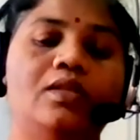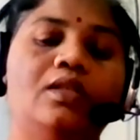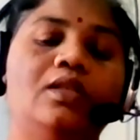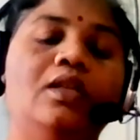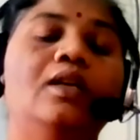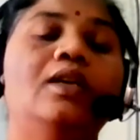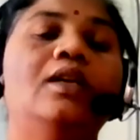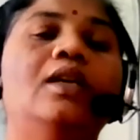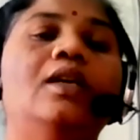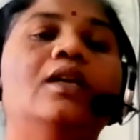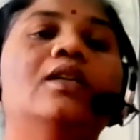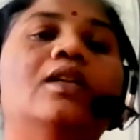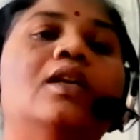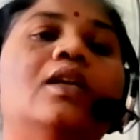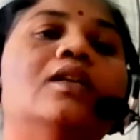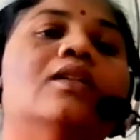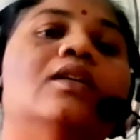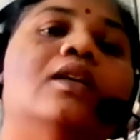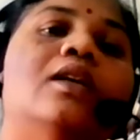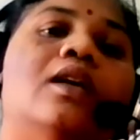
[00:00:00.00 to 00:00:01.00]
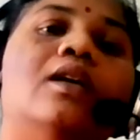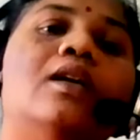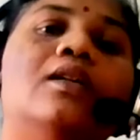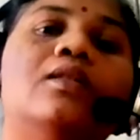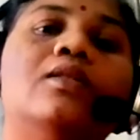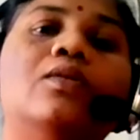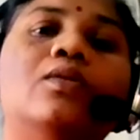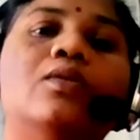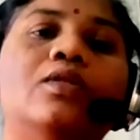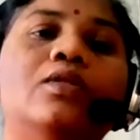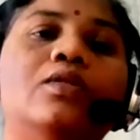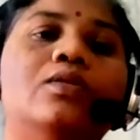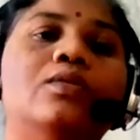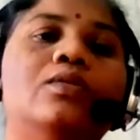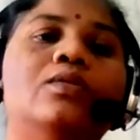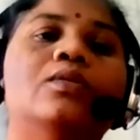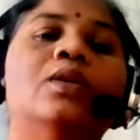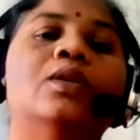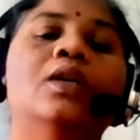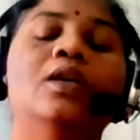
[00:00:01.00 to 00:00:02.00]
thinking that they are going
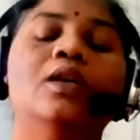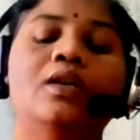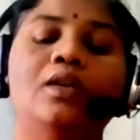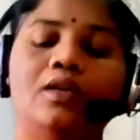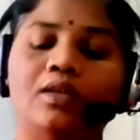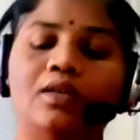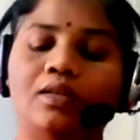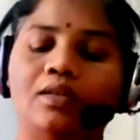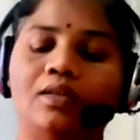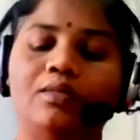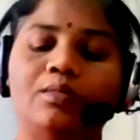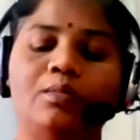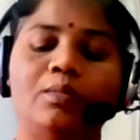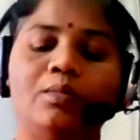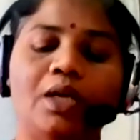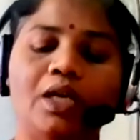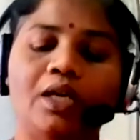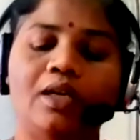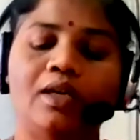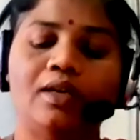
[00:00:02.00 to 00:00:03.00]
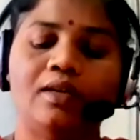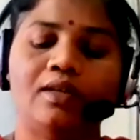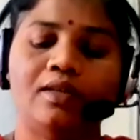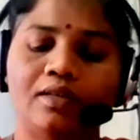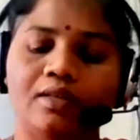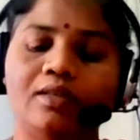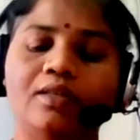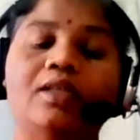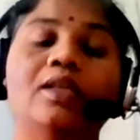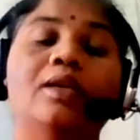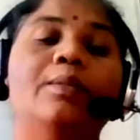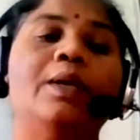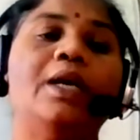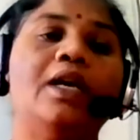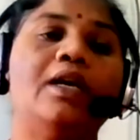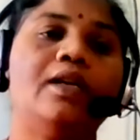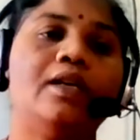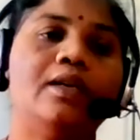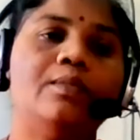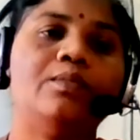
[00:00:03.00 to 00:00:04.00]
to they may
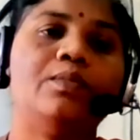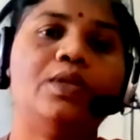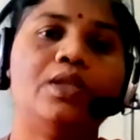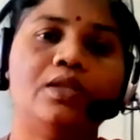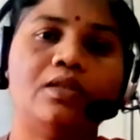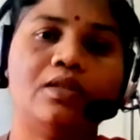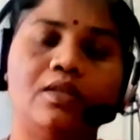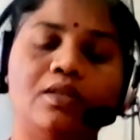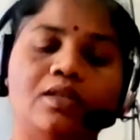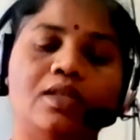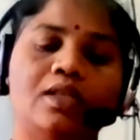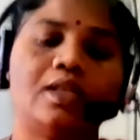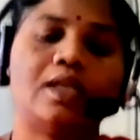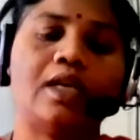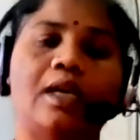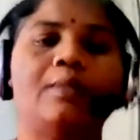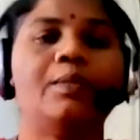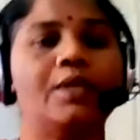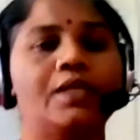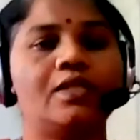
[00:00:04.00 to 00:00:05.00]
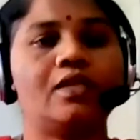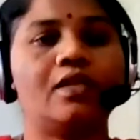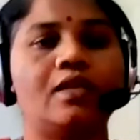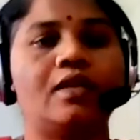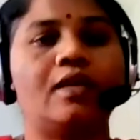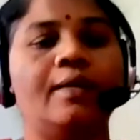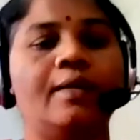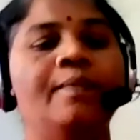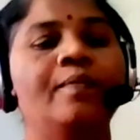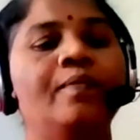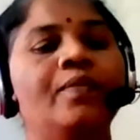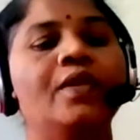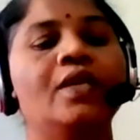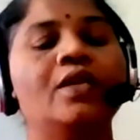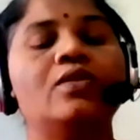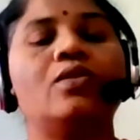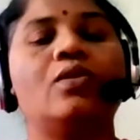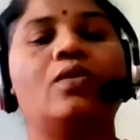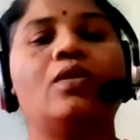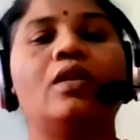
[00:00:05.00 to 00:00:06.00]
attempt the crime, etc.
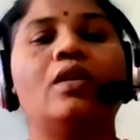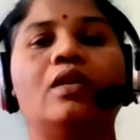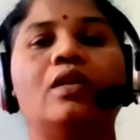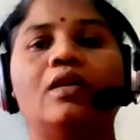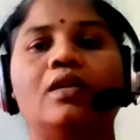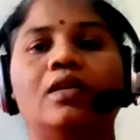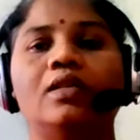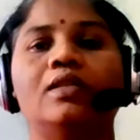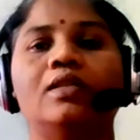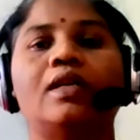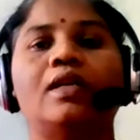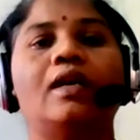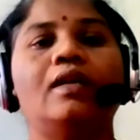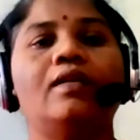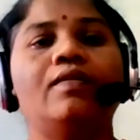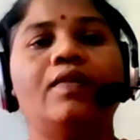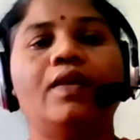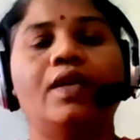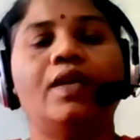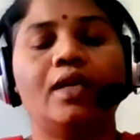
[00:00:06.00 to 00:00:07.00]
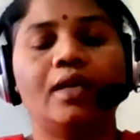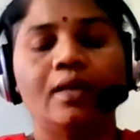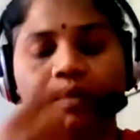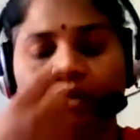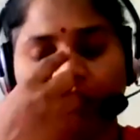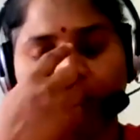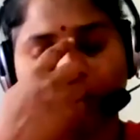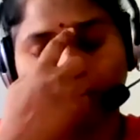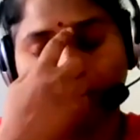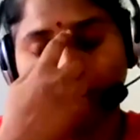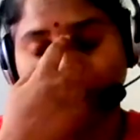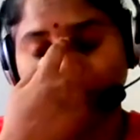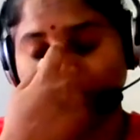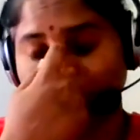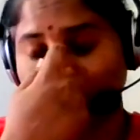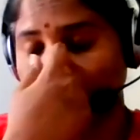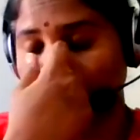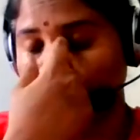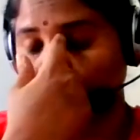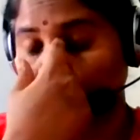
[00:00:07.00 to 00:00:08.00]
So in that way,
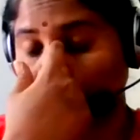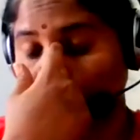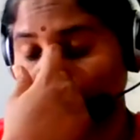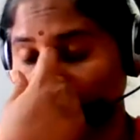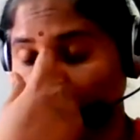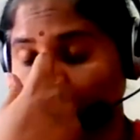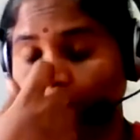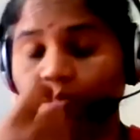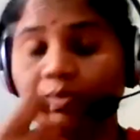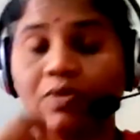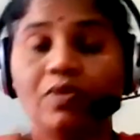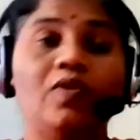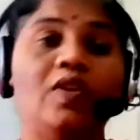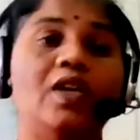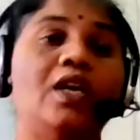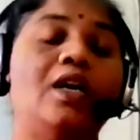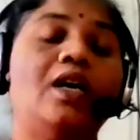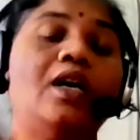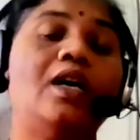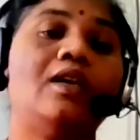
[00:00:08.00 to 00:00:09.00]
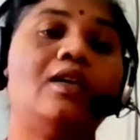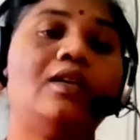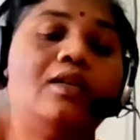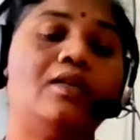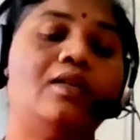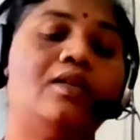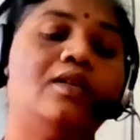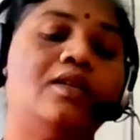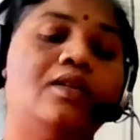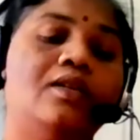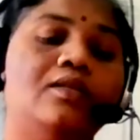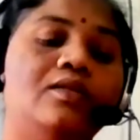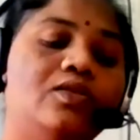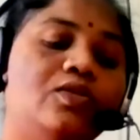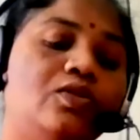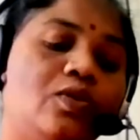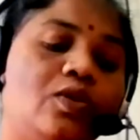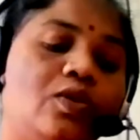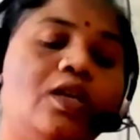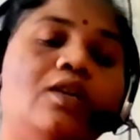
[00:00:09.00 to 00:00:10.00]
sometimes we are
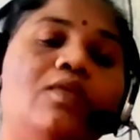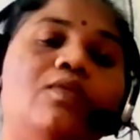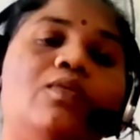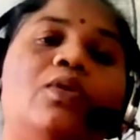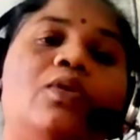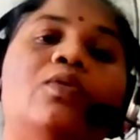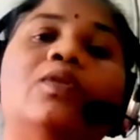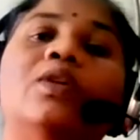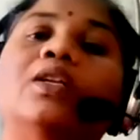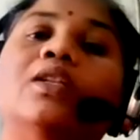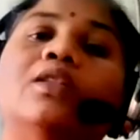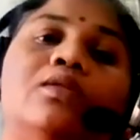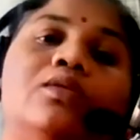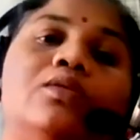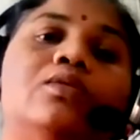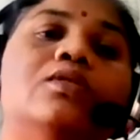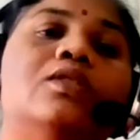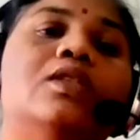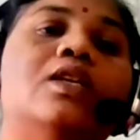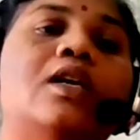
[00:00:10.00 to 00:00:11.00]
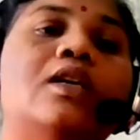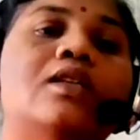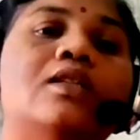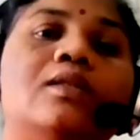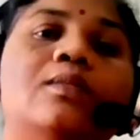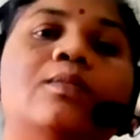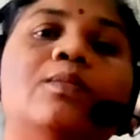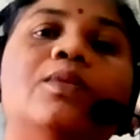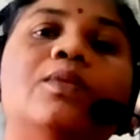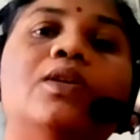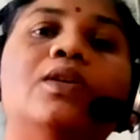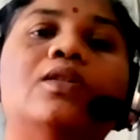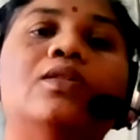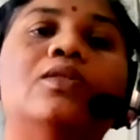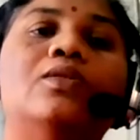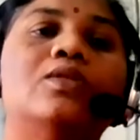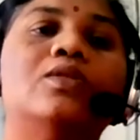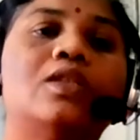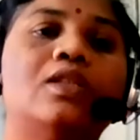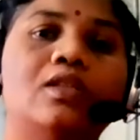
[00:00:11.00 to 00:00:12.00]
showing over enthusiasm
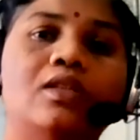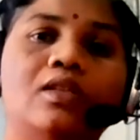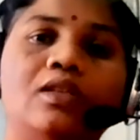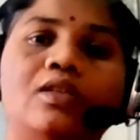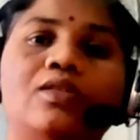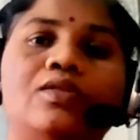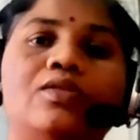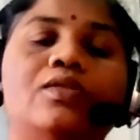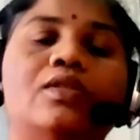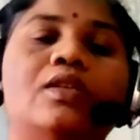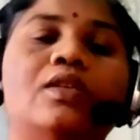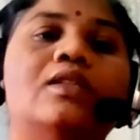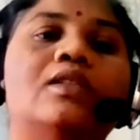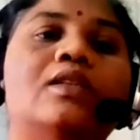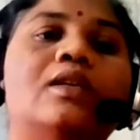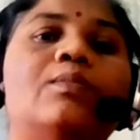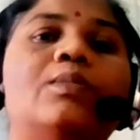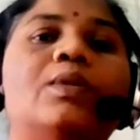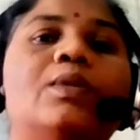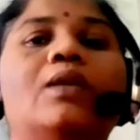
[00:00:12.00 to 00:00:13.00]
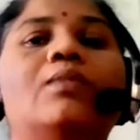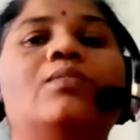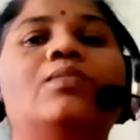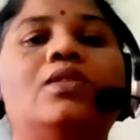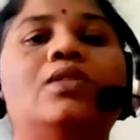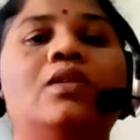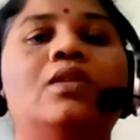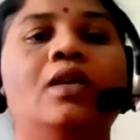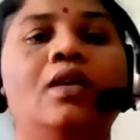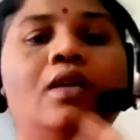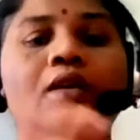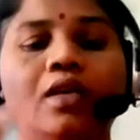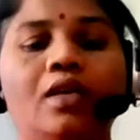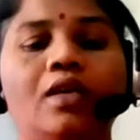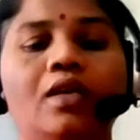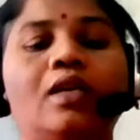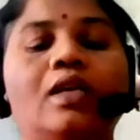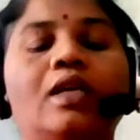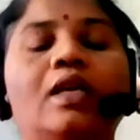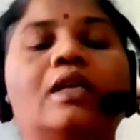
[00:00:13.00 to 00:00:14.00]
to certain issues, and sometimes
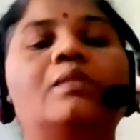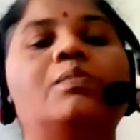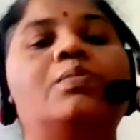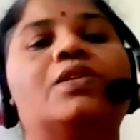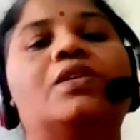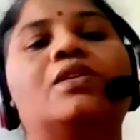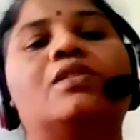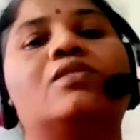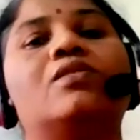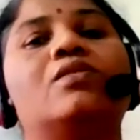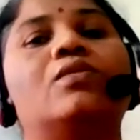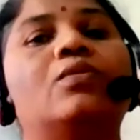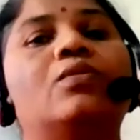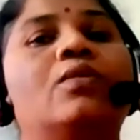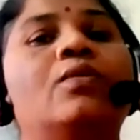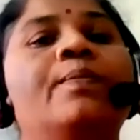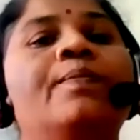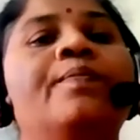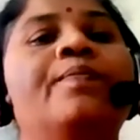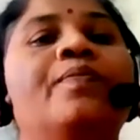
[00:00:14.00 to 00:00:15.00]
it helps us to